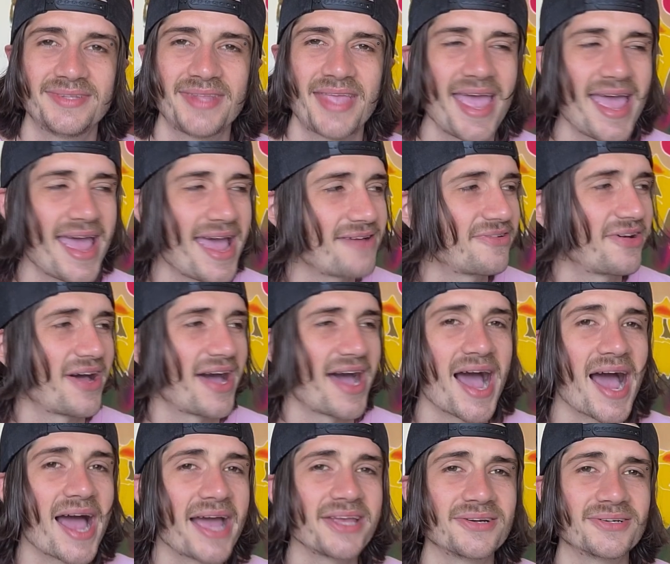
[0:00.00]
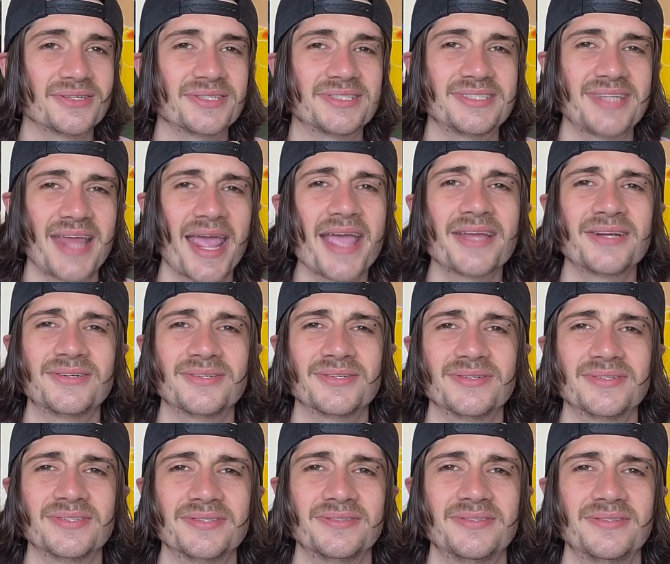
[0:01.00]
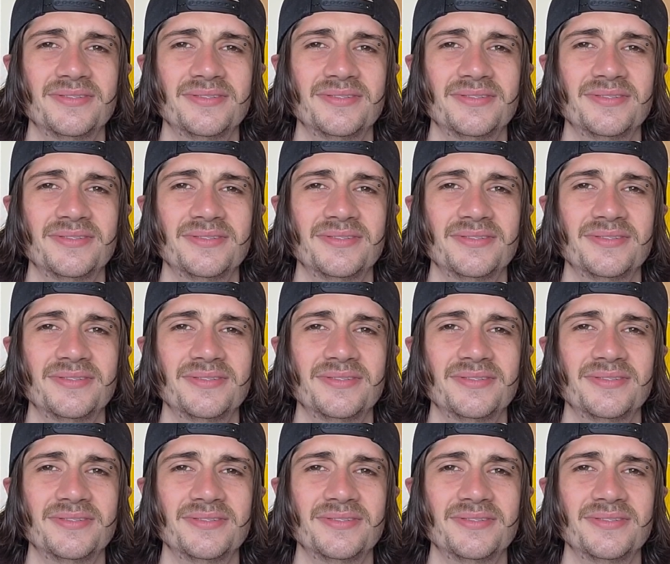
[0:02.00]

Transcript: Have a higher standard.